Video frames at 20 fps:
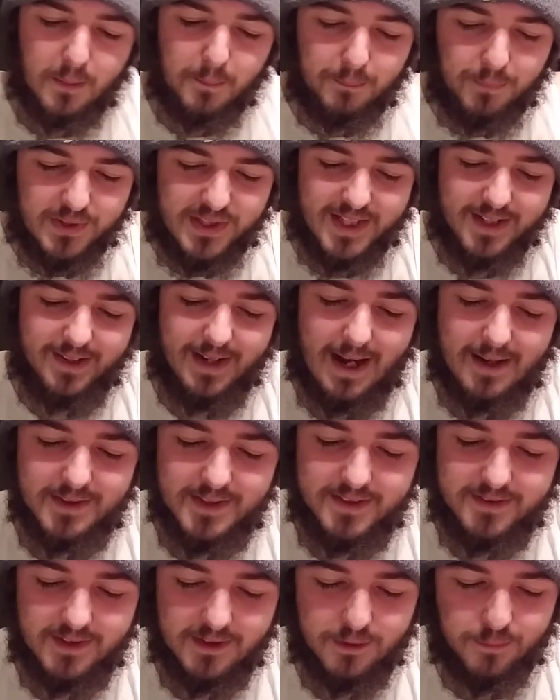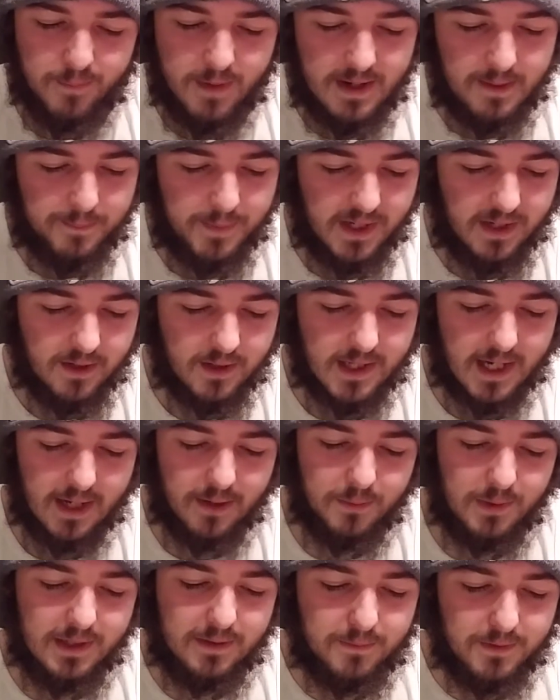but the analysis may be
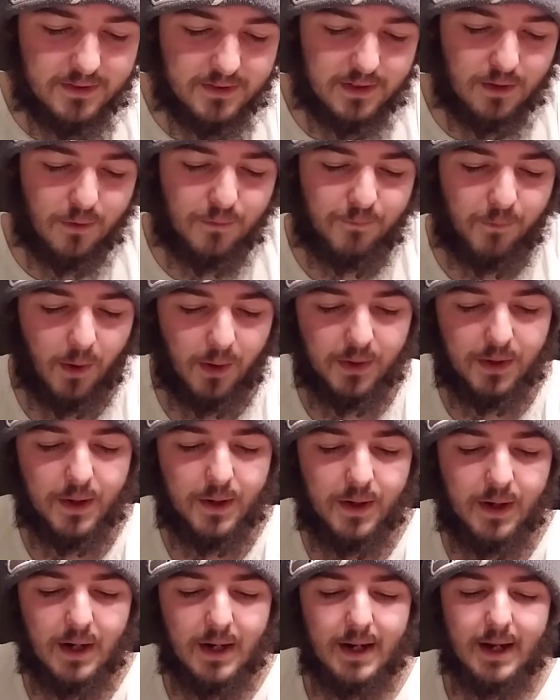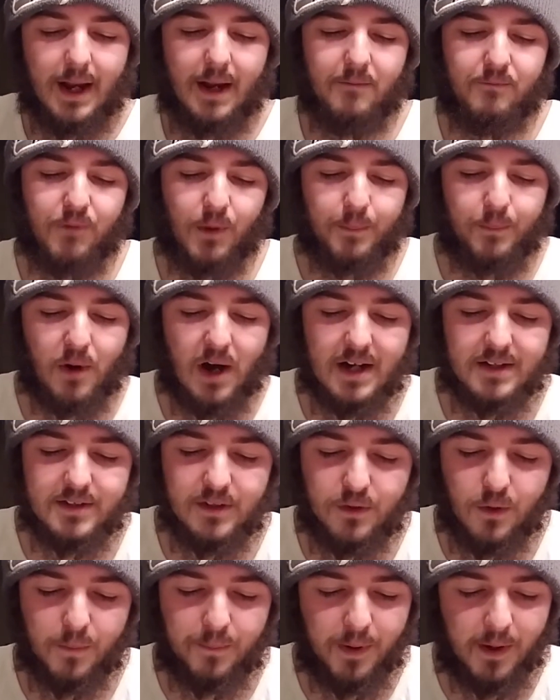carried still further, and for
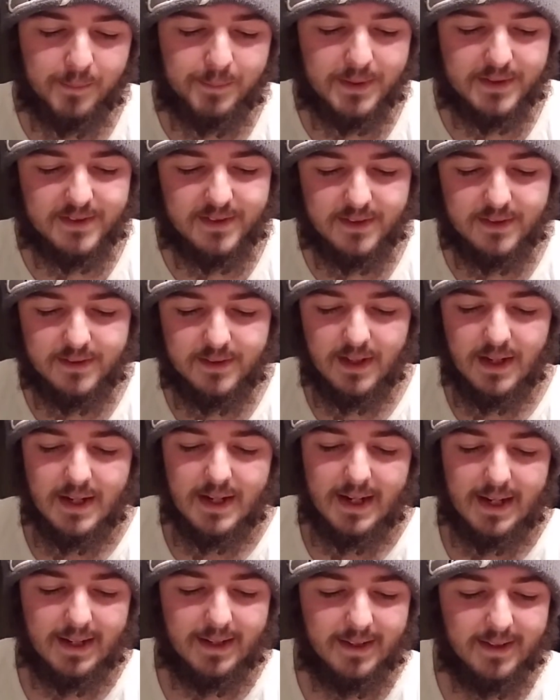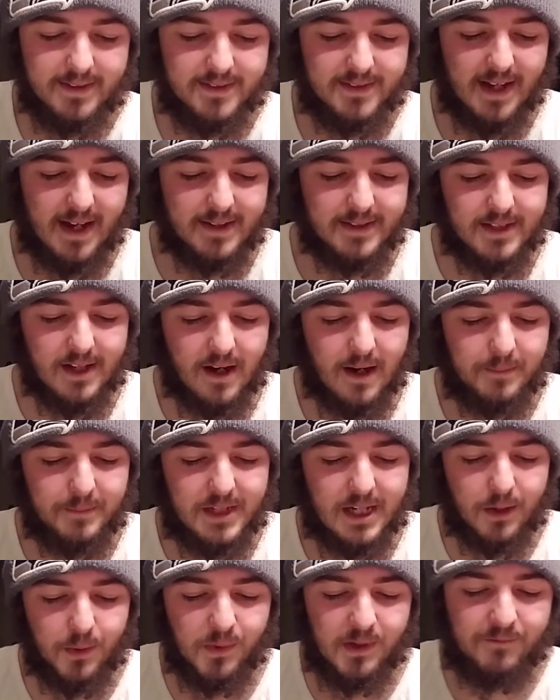practical purposes it is at time
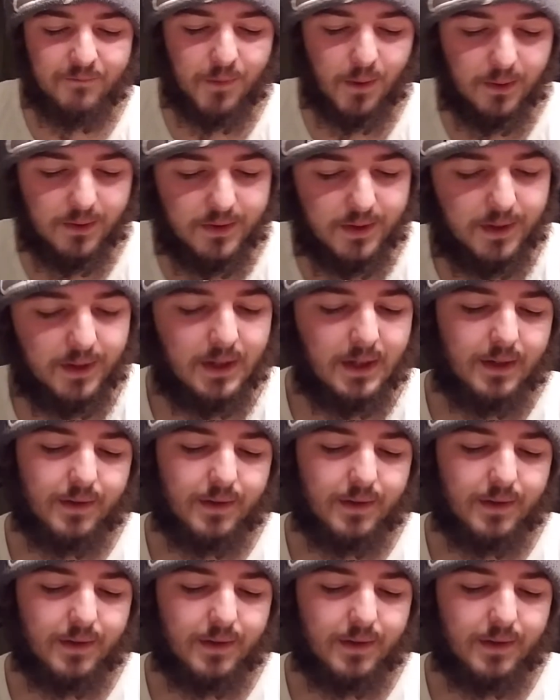carried further.